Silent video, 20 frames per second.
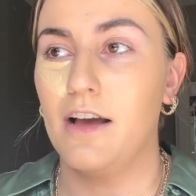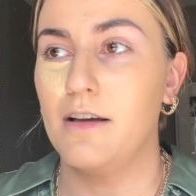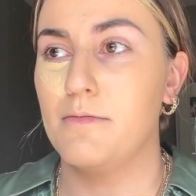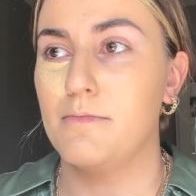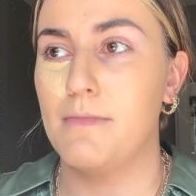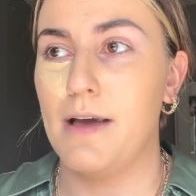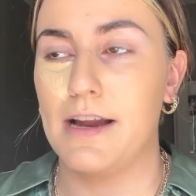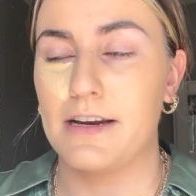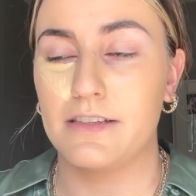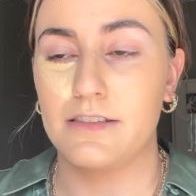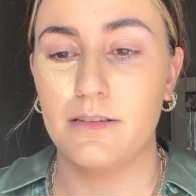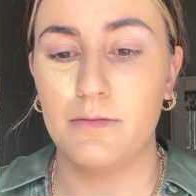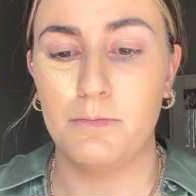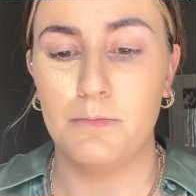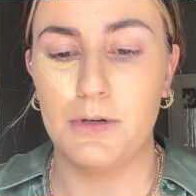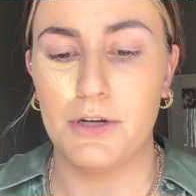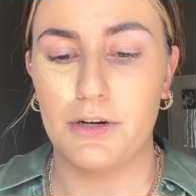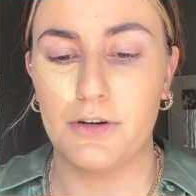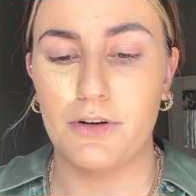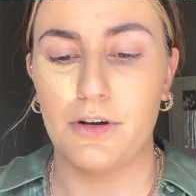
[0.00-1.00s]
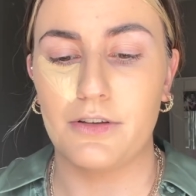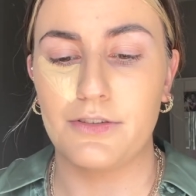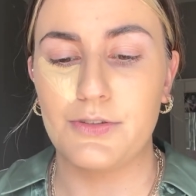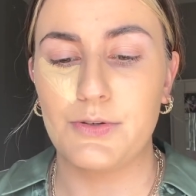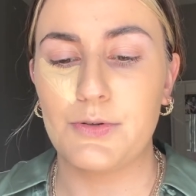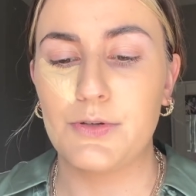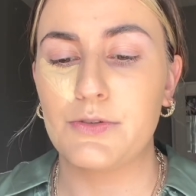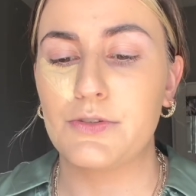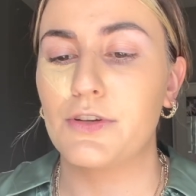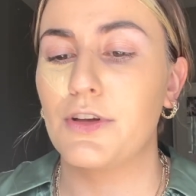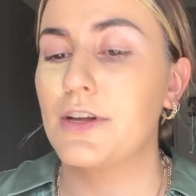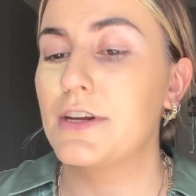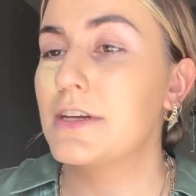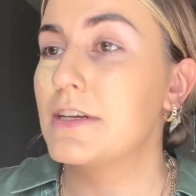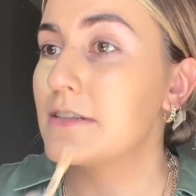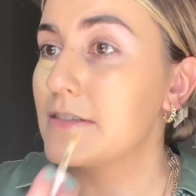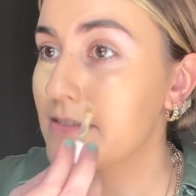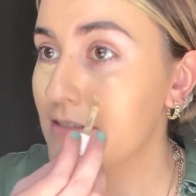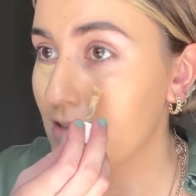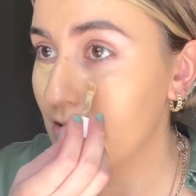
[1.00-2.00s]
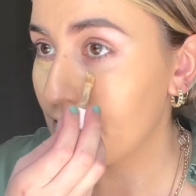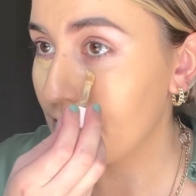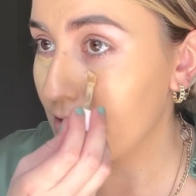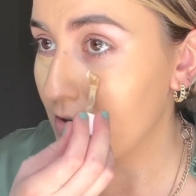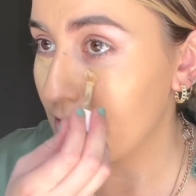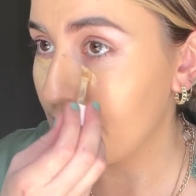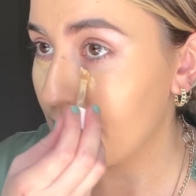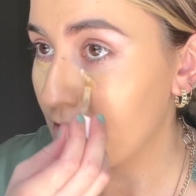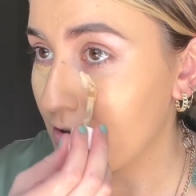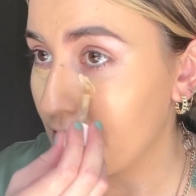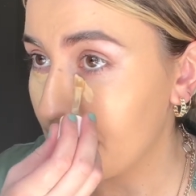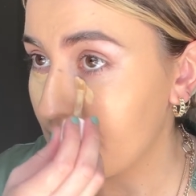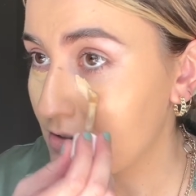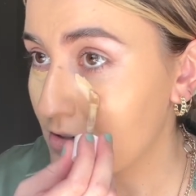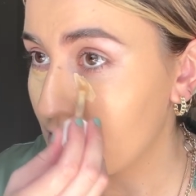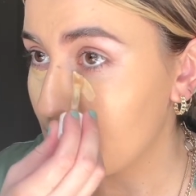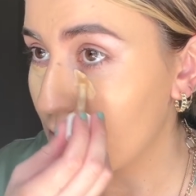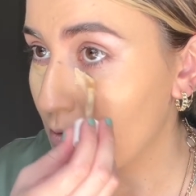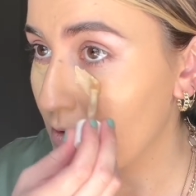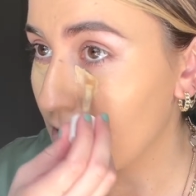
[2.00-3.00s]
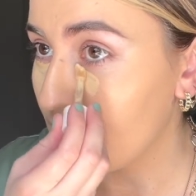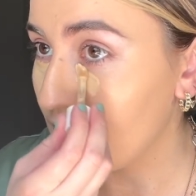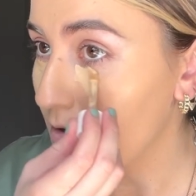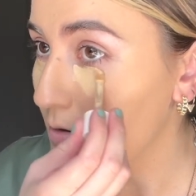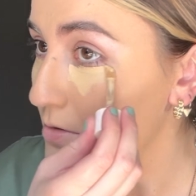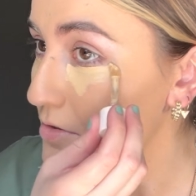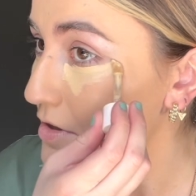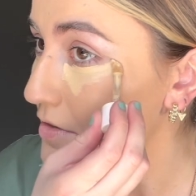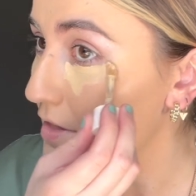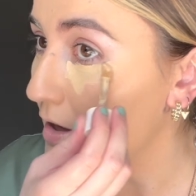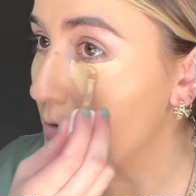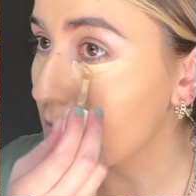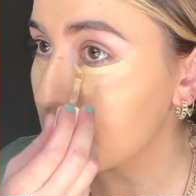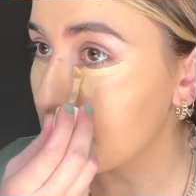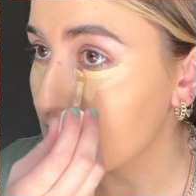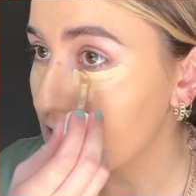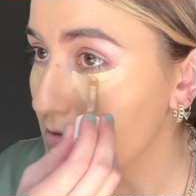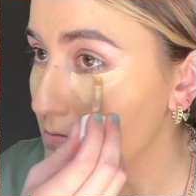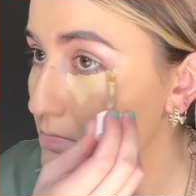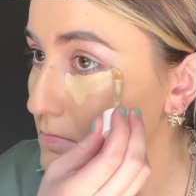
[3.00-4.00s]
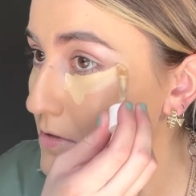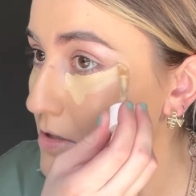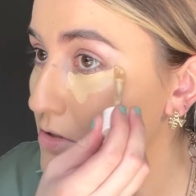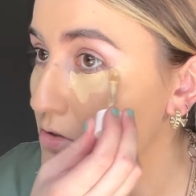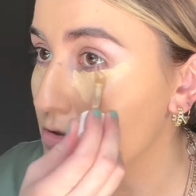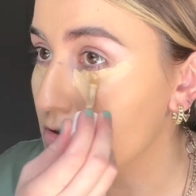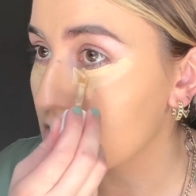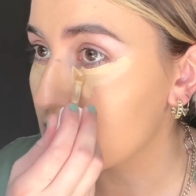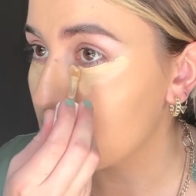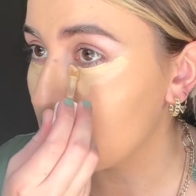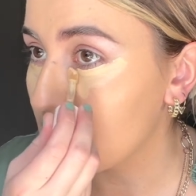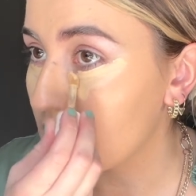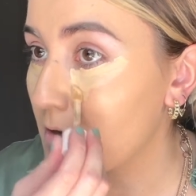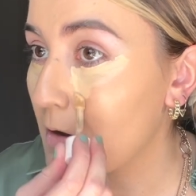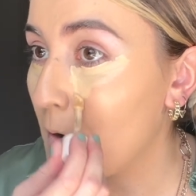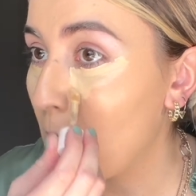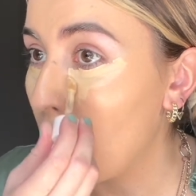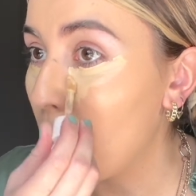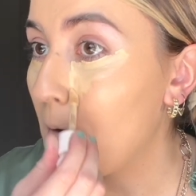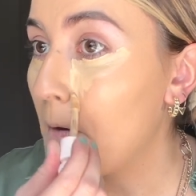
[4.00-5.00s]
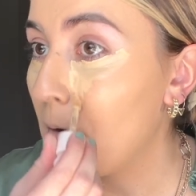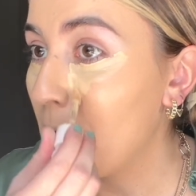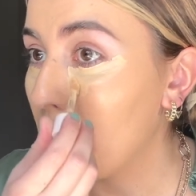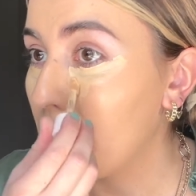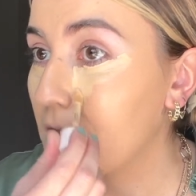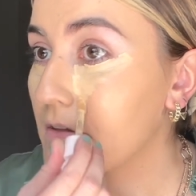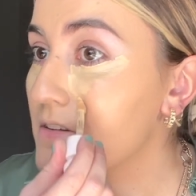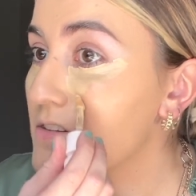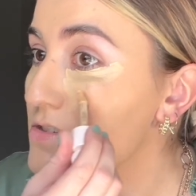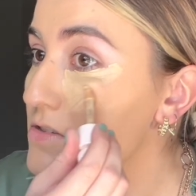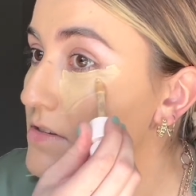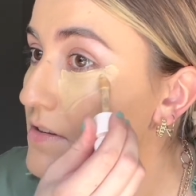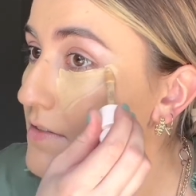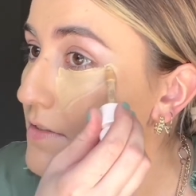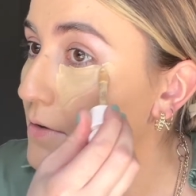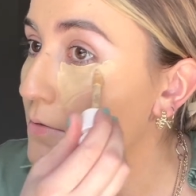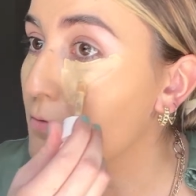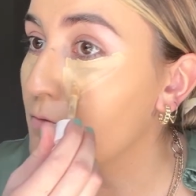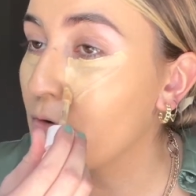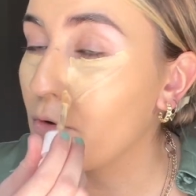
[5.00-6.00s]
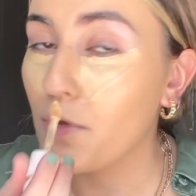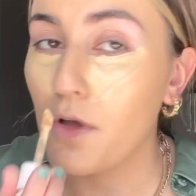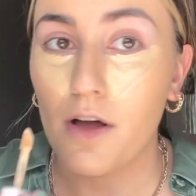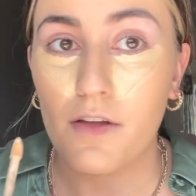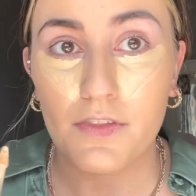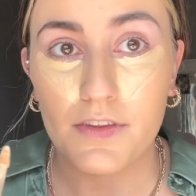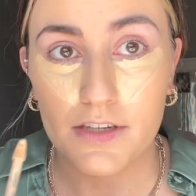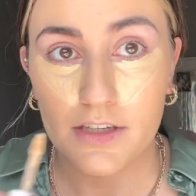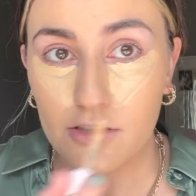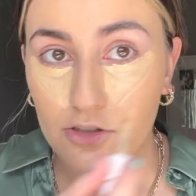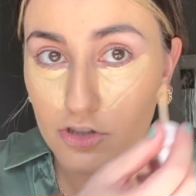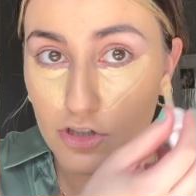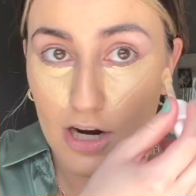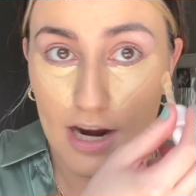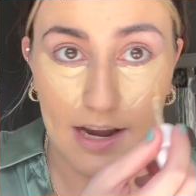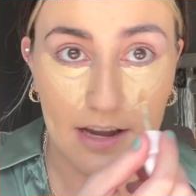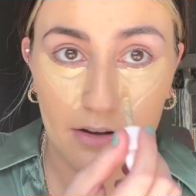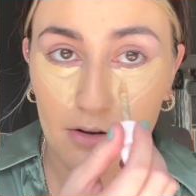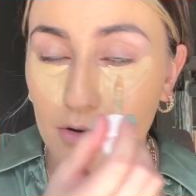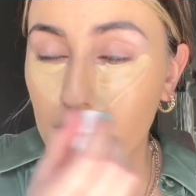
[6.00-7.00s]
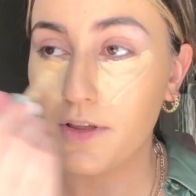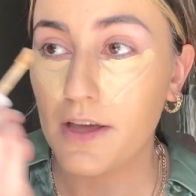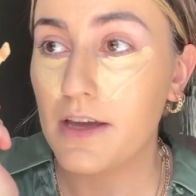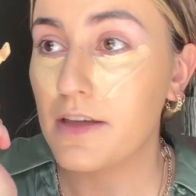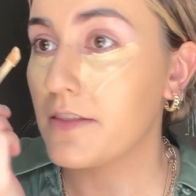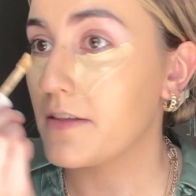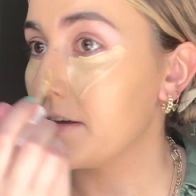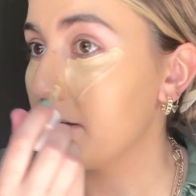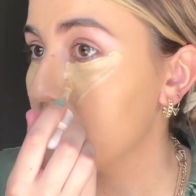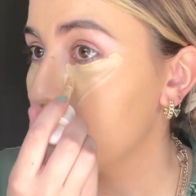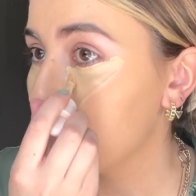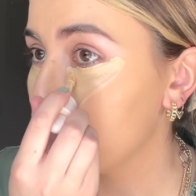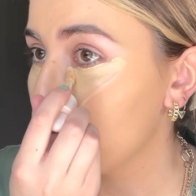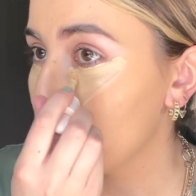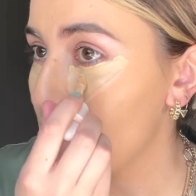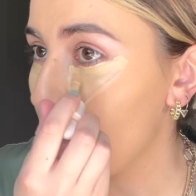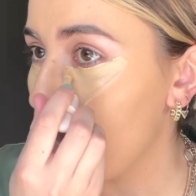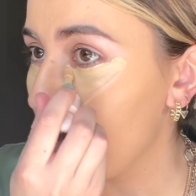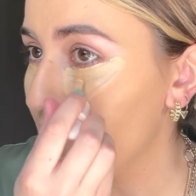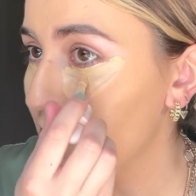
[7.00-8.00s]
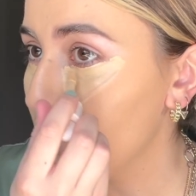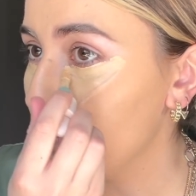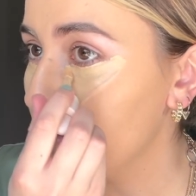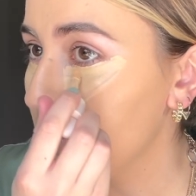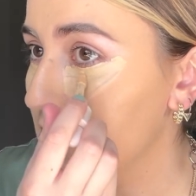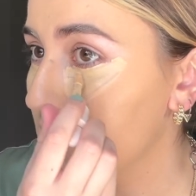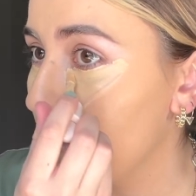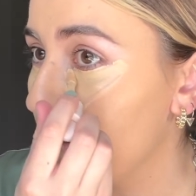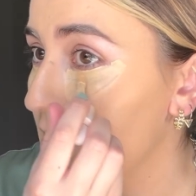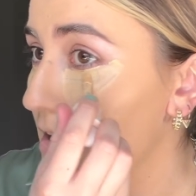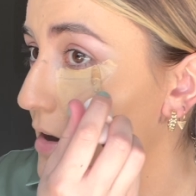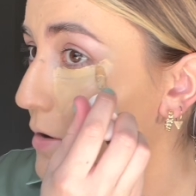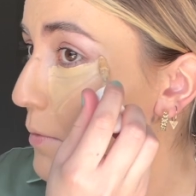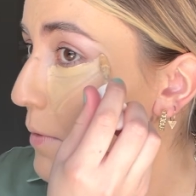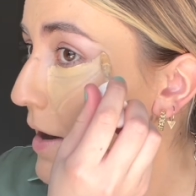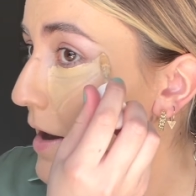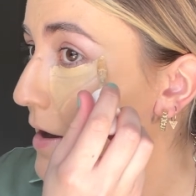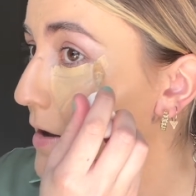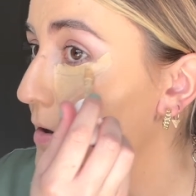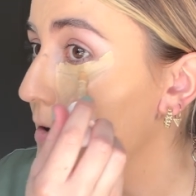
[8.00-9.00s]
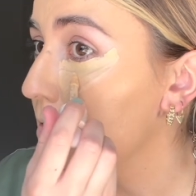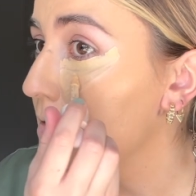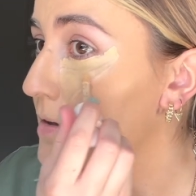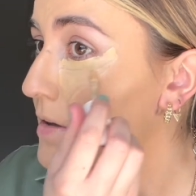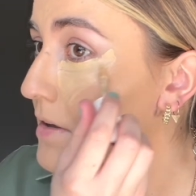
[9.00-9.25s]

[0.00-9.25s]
Madison Beer also used a lot of concealer in her tutorial, which I thought was like interesting. Like she did the full-on like triangle like this, which I haven't really done in a while.